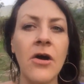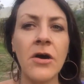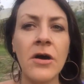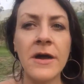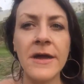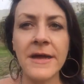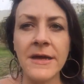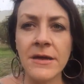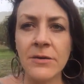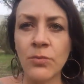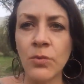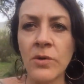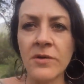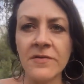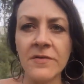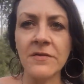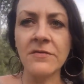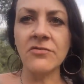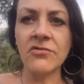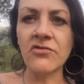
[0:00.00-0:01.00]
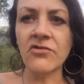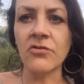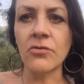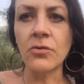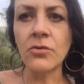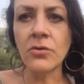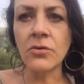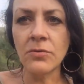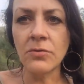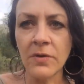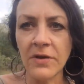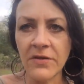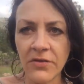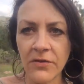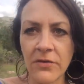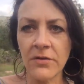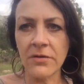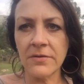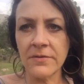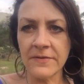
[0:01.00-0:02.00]
I wasn't sure
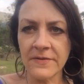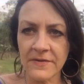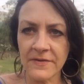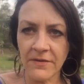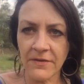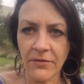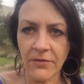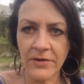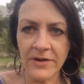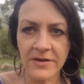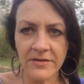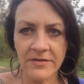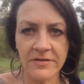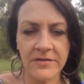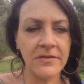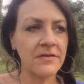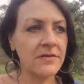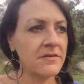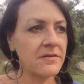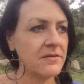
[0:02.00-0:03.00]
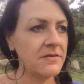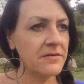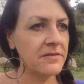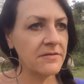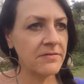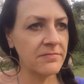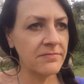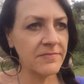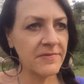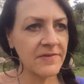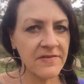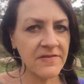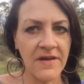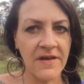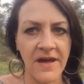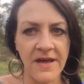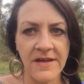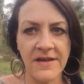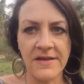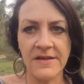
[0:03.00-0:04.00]
whether I was going to
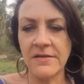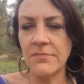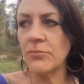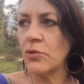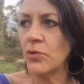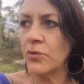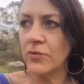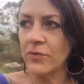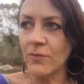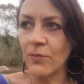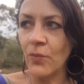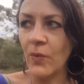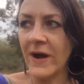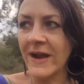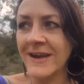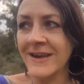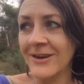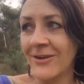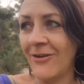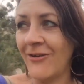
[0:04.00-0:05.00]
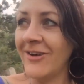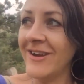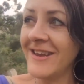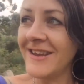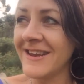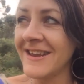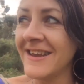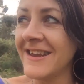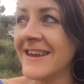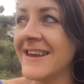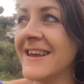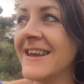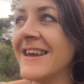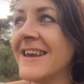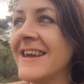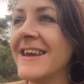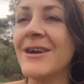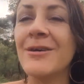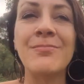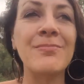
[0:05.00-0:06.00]
stay here more than one night,
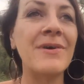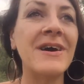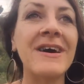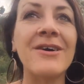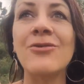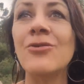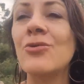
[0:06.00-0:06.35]
but